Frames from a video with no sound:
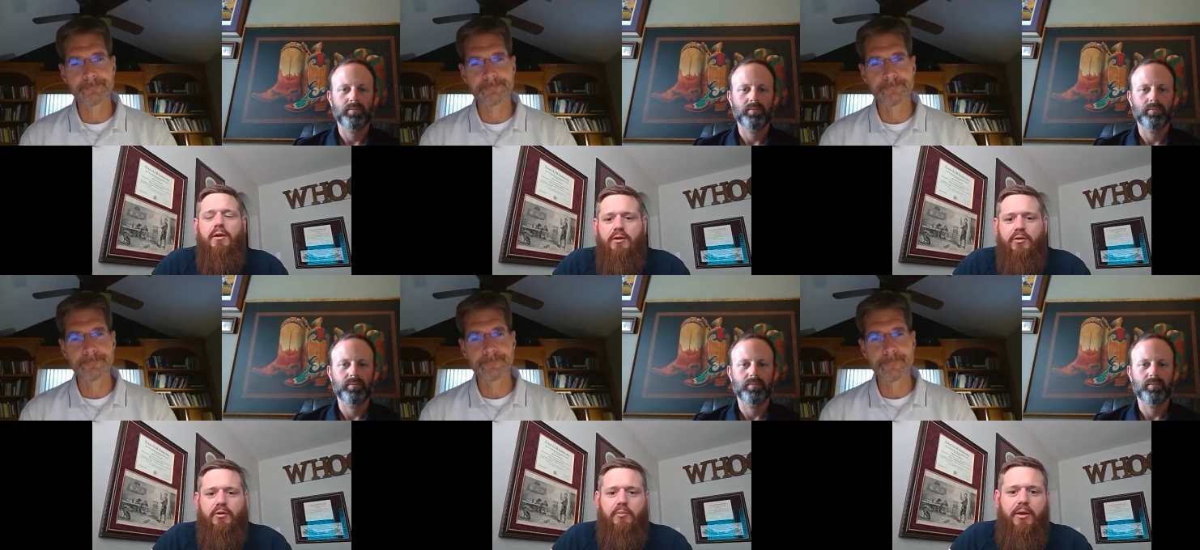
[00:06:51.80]
Speaker 1: you
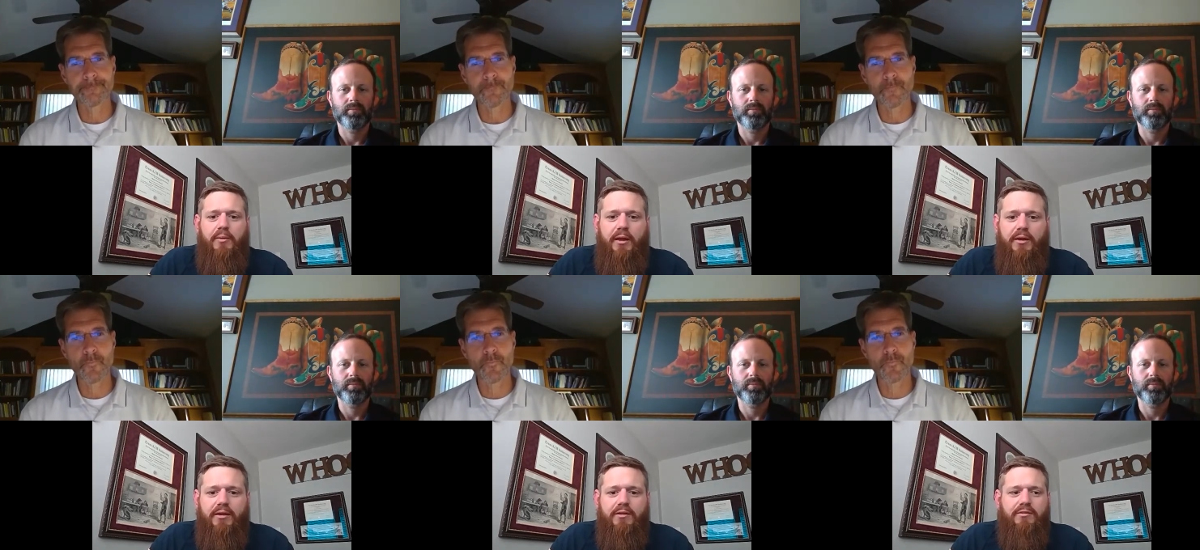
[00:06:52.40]
know, the bottom line
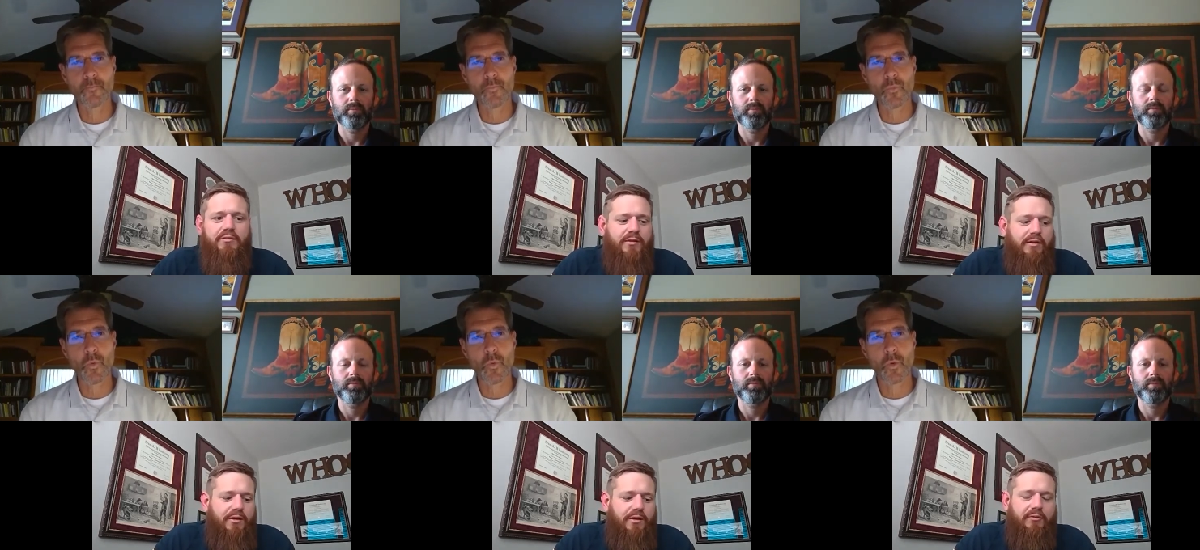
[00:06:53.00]
is
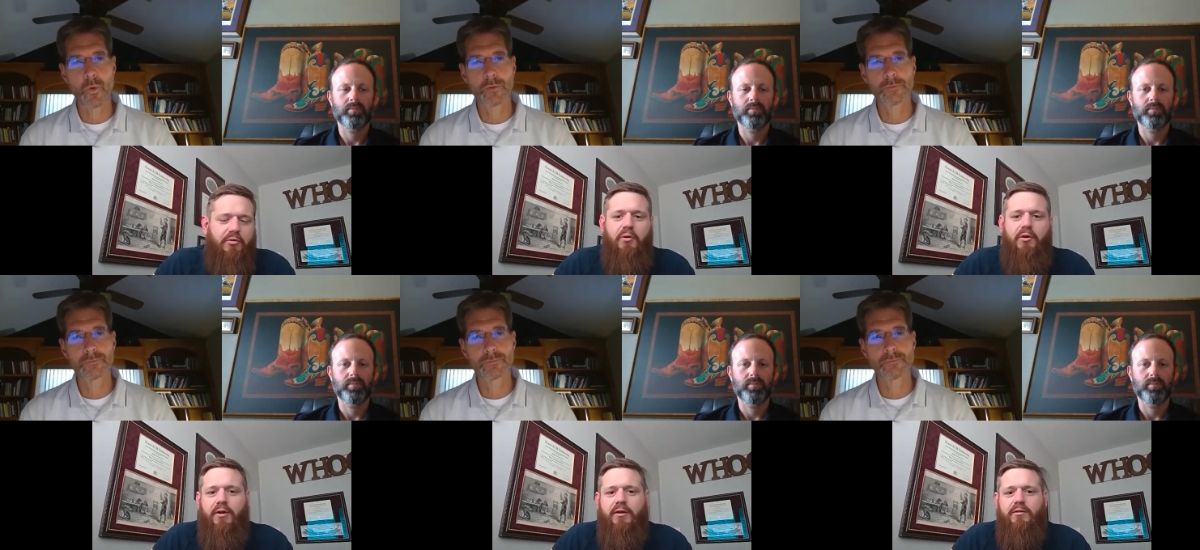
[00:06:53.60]
every one of
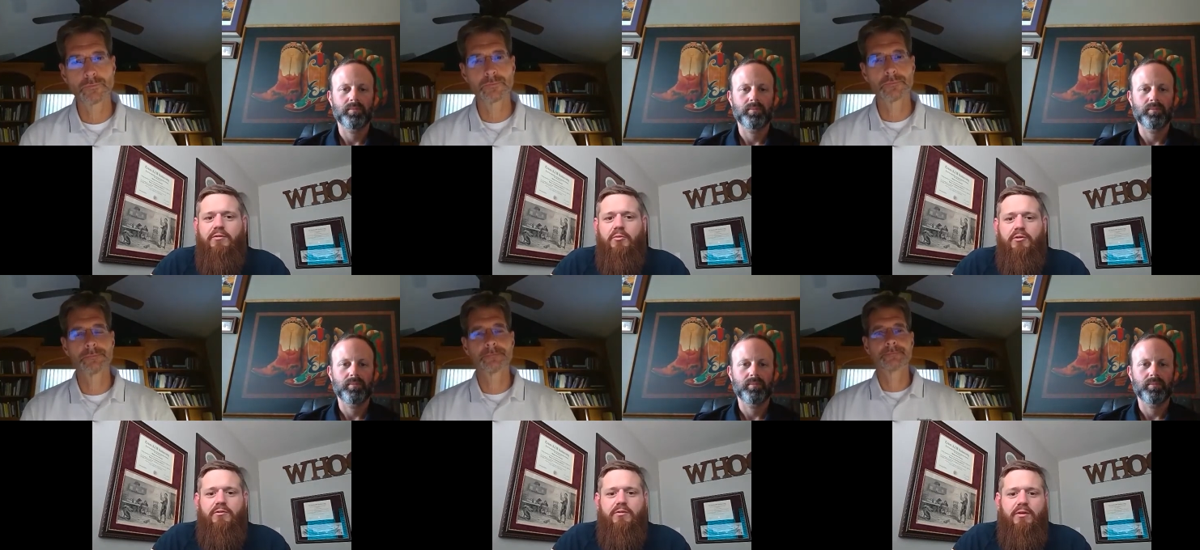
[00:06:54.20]
our
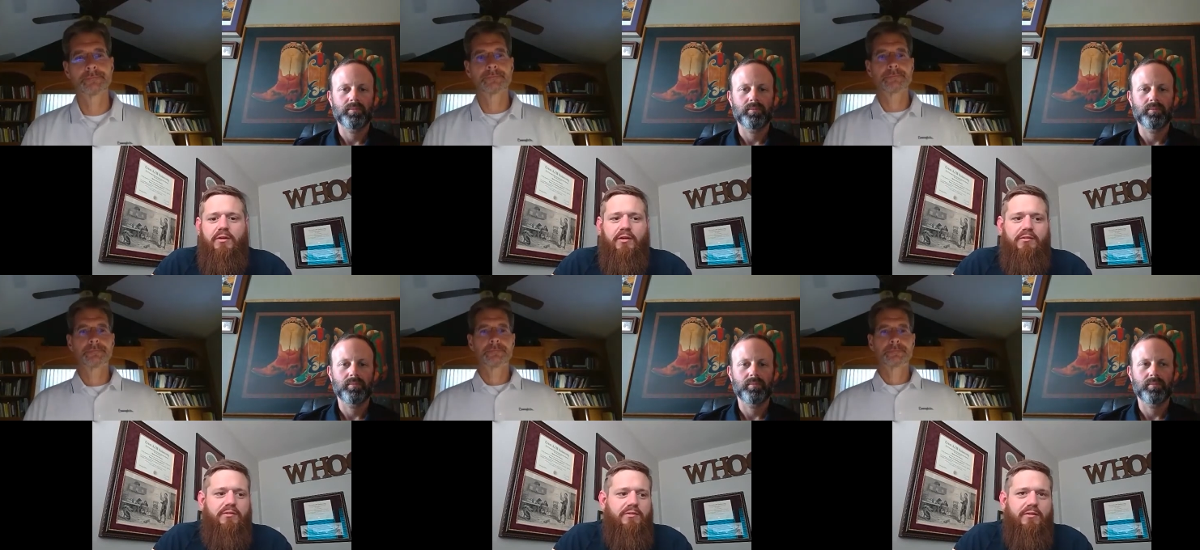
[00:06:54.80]
customers
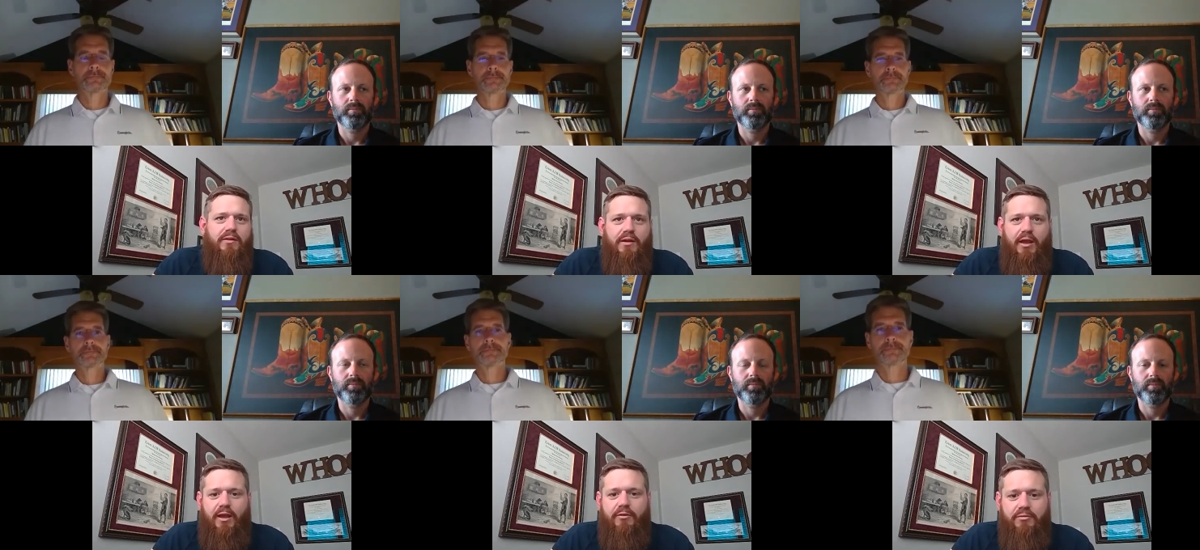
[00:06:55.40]
does
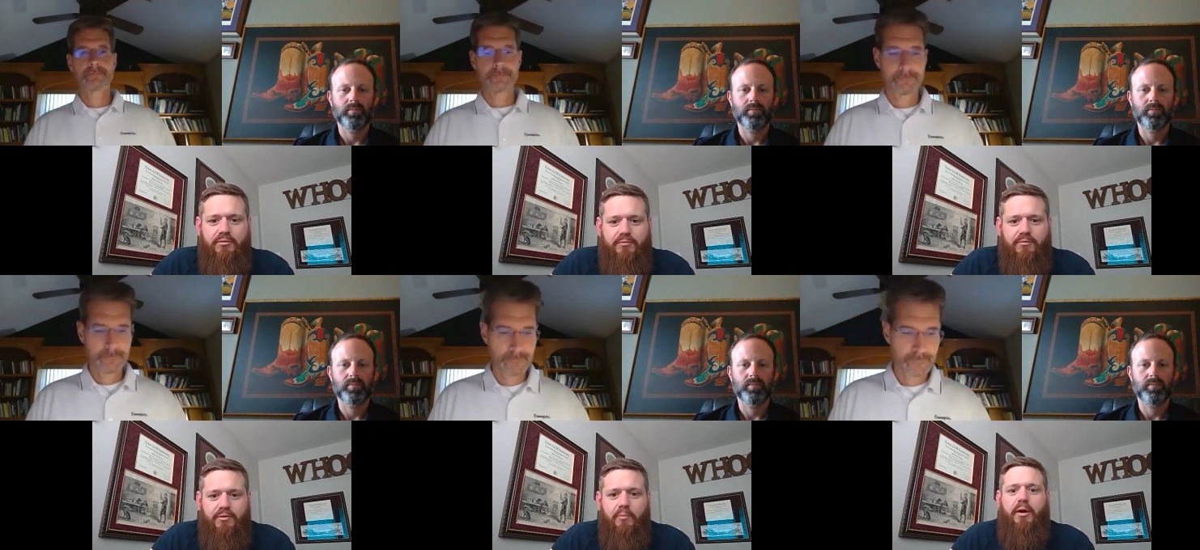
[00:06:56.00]
have
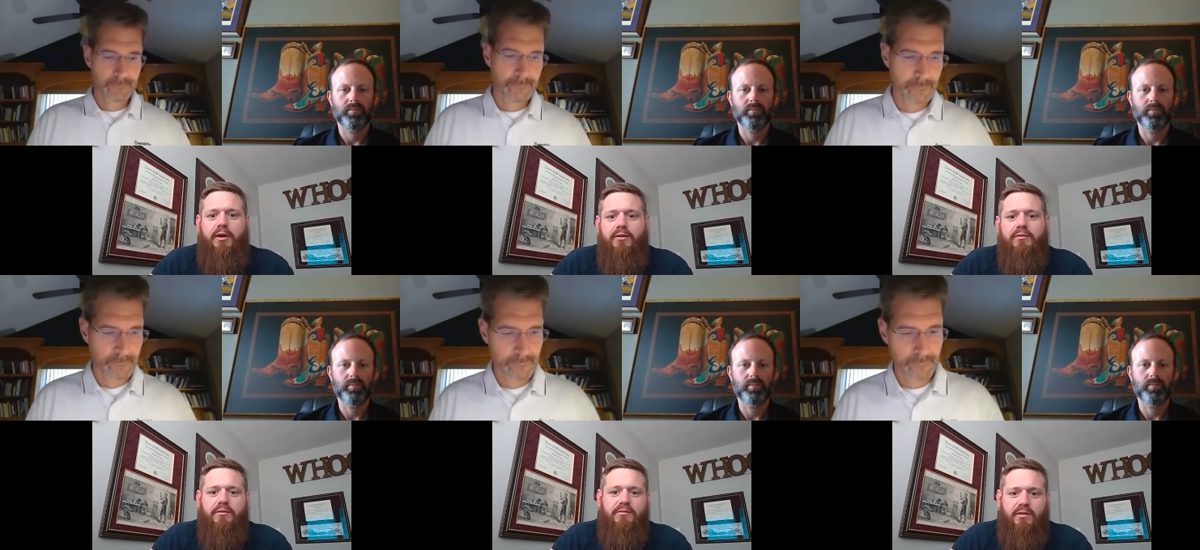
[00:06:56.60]
somebody
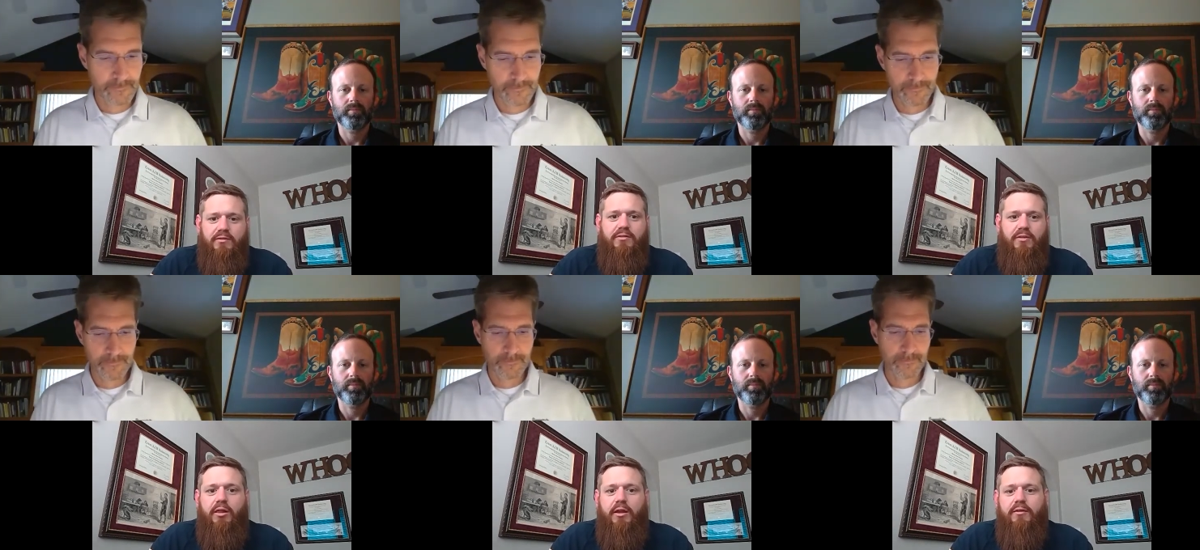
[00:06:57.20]
that's
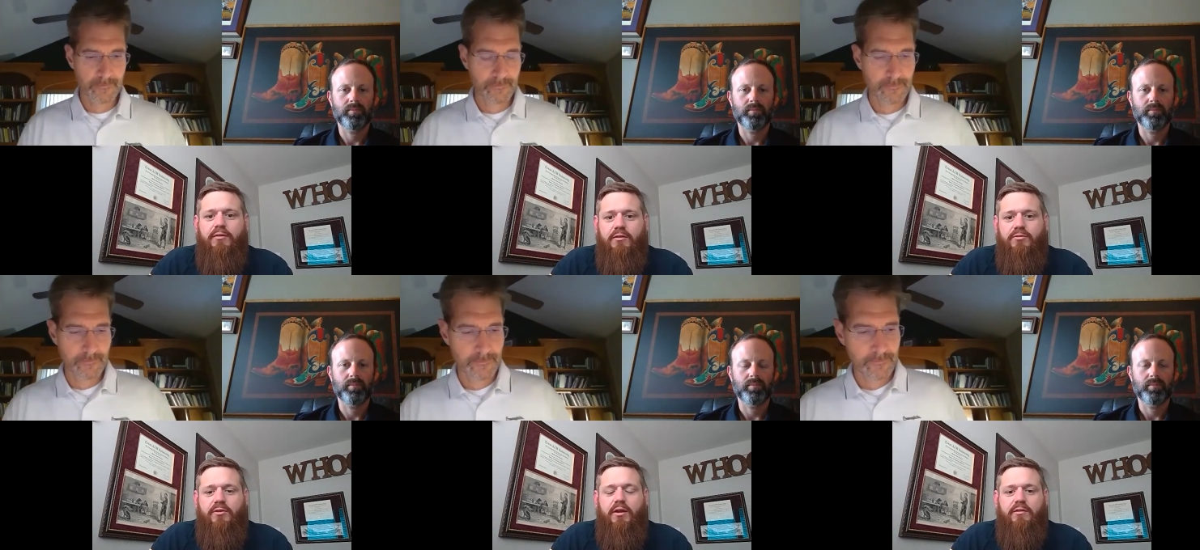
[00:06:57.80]
installing these
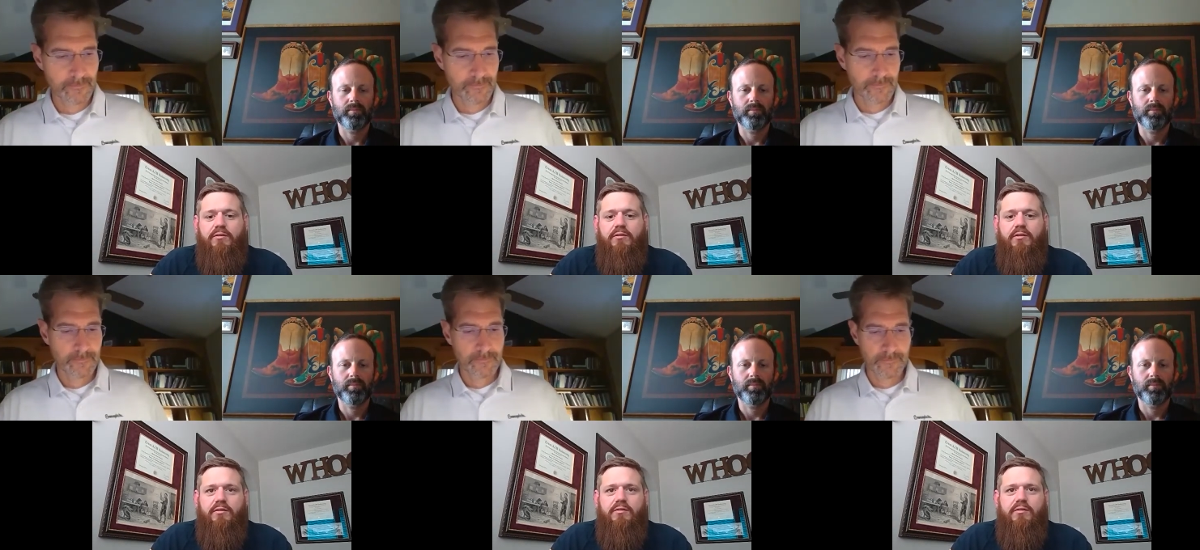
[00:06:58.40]
fittings,
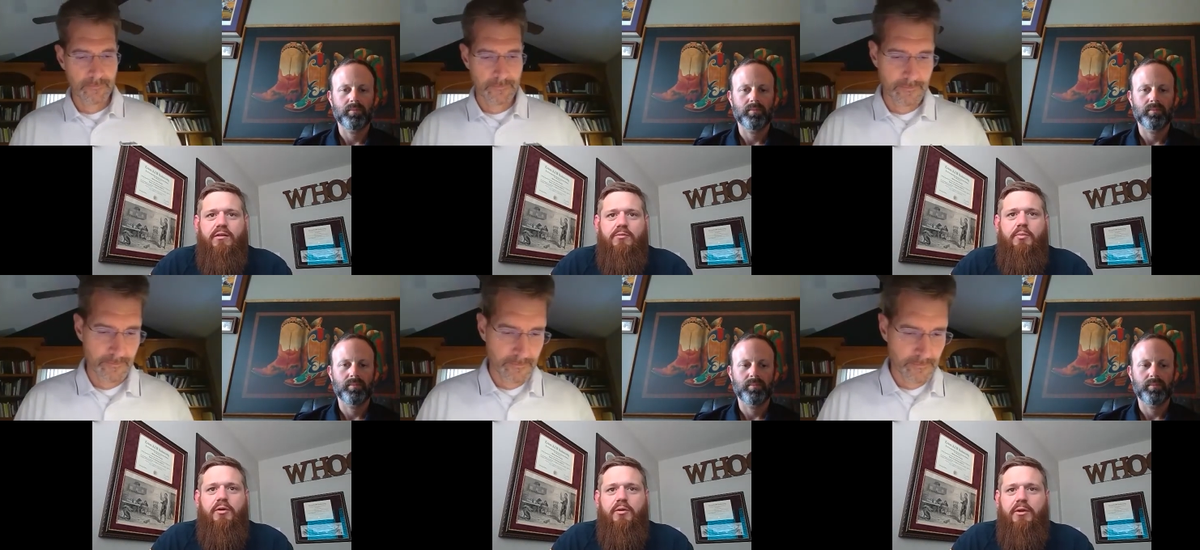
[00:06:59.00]
that's that's
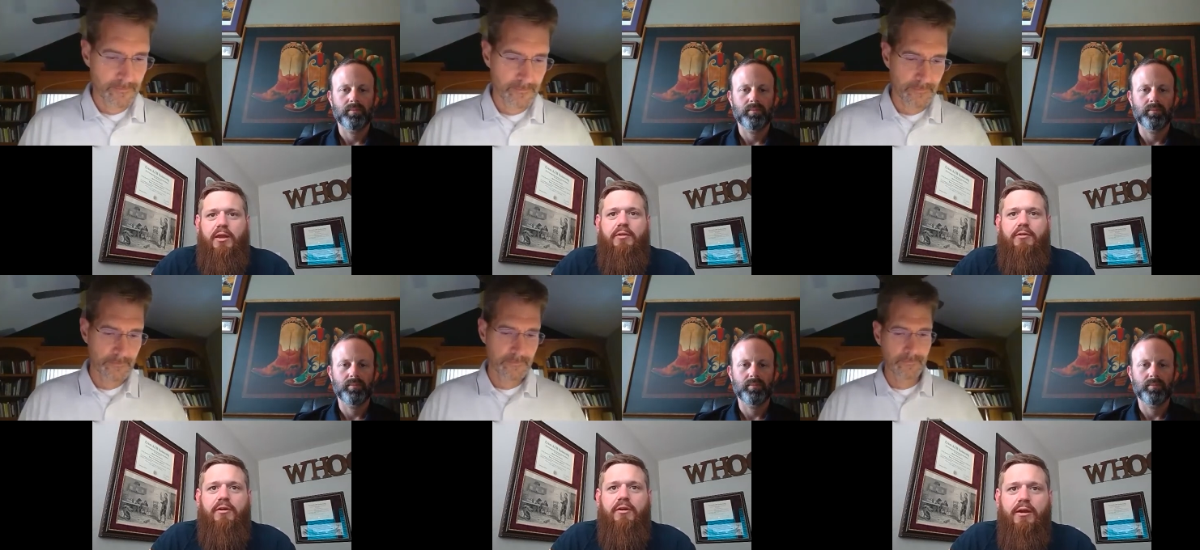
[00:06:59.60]
putting them
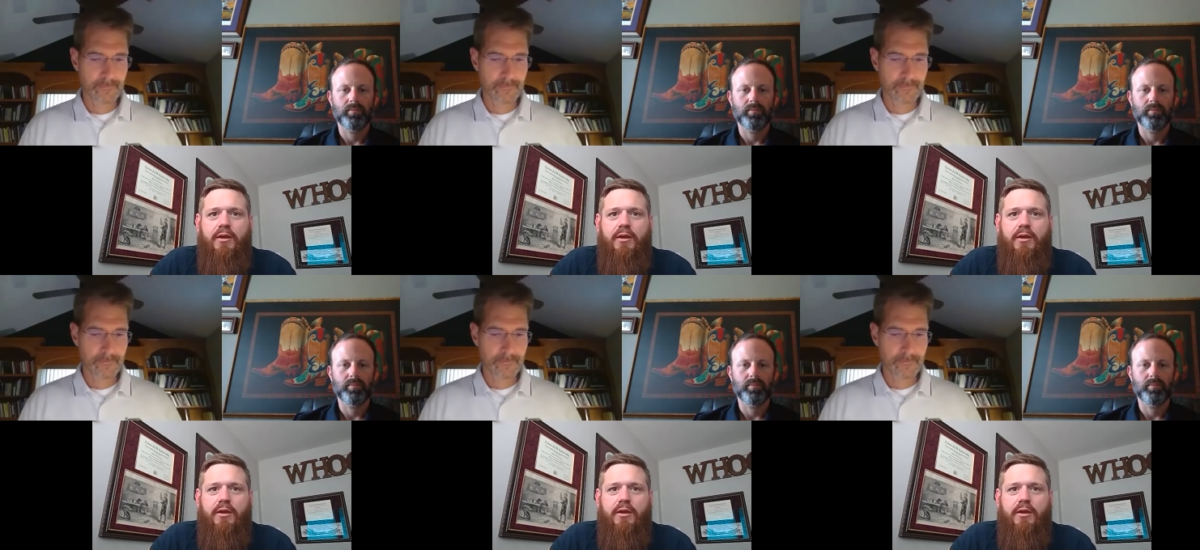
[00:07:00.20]
together.